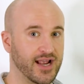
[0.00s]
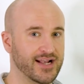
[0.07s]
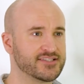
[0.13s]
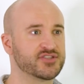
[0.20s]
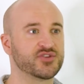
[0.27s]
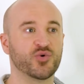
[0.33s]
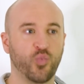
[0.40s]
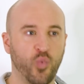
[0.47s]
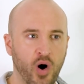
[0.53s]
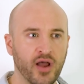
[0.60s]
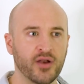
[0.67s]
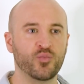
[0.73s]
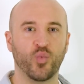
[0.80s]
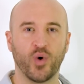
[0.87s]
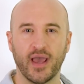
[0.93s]
it's the
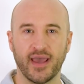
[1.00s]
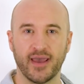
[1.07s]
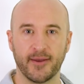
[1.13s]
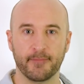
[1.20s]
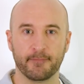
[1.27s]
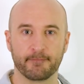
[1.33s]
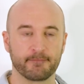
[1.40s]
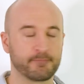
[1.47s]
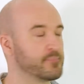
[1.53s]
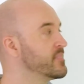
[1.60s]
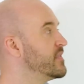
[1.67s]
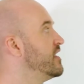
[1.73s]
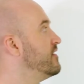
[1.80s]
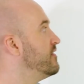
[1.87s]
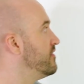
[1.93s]
one where,
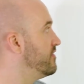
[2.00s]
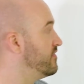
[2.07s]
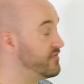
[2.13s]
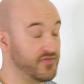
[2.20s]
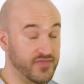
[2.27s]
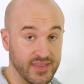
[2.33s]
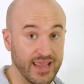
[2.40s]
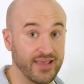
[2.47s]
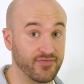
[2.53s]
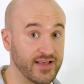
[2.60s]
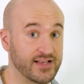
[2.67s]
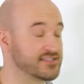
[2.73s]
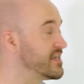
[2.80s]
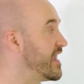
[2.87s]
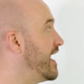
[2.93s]
in
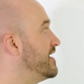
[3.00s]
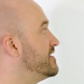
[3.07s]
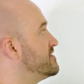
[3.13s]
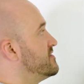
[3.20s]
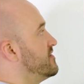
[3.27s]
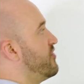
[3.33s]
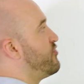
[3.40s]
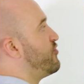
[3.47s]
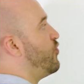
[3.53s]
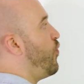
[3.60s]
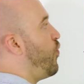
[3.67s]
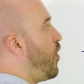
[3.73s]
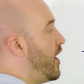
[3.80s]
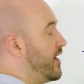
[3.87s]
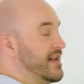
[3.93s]
this case, the
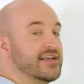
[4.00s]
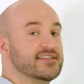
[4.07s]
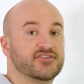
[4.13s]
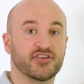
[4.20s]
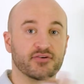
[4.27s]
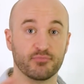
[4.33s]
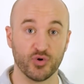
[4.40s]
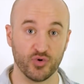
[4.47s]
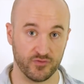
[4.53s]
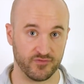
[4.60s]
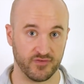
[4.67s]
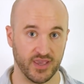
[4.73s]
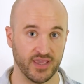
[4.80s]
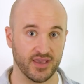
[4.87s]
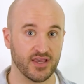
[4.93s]
one is the
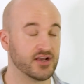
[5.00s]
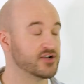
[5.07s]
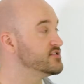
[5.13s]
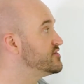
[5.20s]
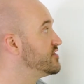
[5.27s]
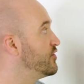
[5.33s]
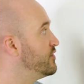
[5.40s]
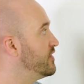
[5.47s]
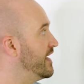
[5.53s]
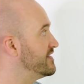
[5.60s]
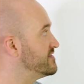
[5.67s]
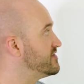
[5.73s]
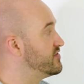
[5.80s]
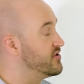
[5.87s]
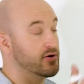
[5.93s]
movie. So
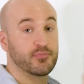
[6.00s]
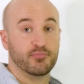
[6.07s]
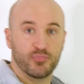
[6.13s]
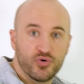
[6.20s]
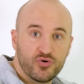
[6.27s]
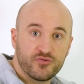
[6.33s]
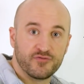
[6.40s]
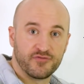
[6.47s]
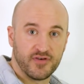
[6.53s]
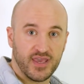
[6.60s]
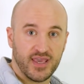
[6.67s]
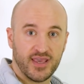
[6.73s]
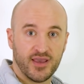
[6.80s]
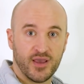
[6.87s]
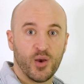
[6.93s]
it's the
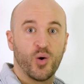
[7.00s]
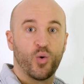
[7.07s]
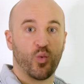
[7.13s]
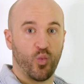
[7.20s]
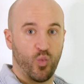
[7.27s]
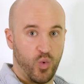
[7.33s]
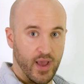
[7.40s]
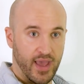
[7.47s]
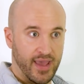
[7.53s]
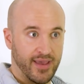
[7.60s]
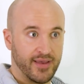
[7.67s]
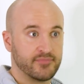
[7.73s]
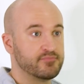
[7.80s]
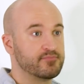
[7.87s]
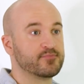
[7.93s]
movie
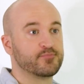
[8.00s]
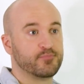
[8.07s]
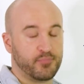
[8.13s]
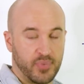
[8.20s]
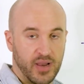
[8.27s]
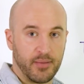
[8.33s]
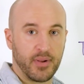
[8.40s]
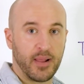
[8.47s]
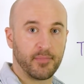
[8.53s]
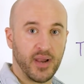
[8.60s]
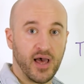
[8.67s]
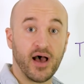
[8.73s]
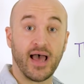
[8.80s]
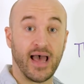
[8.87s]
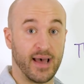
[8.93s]
where blah blah
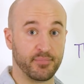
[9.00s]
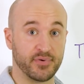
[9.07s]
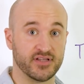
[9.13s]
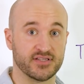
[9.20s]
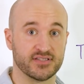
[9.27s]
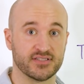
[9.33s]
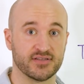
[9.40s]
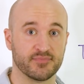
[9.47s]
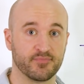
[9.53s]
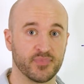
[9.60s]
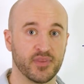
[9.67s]
blah happened.